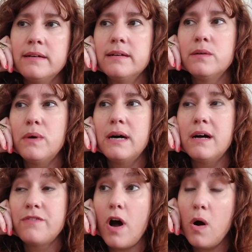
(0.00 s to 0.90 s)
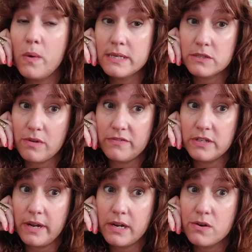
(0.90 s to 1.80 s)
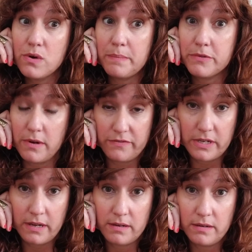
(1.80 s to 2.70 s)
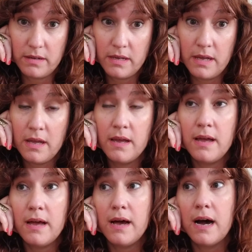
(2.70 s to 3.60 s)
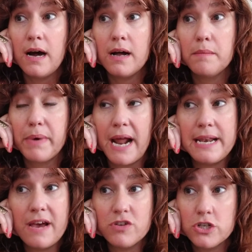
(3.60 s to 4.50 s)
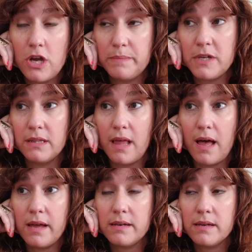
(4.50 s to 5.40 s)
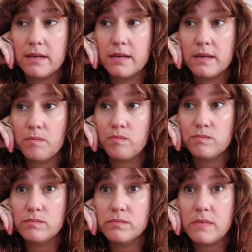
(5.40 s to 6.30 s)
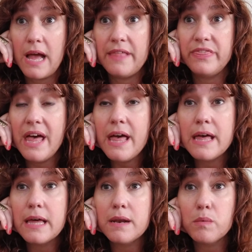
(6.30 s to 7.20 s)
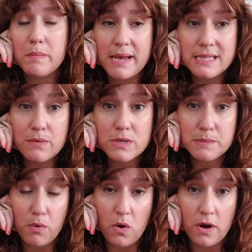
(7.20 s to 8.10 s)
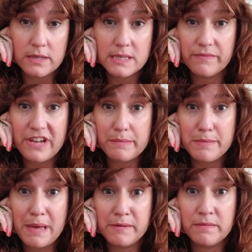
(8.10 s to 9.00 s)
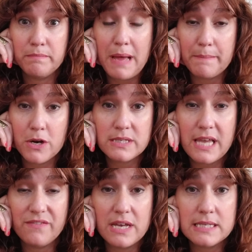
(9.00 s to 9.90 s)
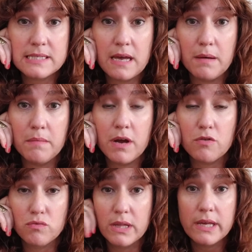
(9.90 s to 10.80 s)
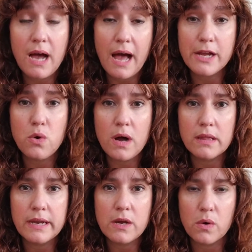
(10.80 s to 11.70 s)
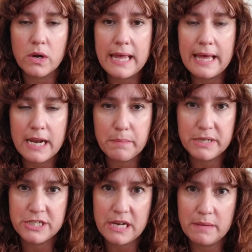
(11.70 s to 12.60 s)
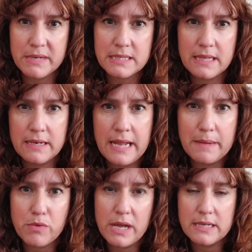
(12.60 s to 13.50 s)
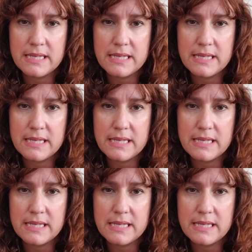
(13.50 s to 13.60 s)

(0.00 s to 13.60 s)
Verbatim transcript: well, I've always thrifted. I grew up thrifting, but I never shopped online. And then when my son was born, some family members gave us some really high quality organic pajamas. The name brand is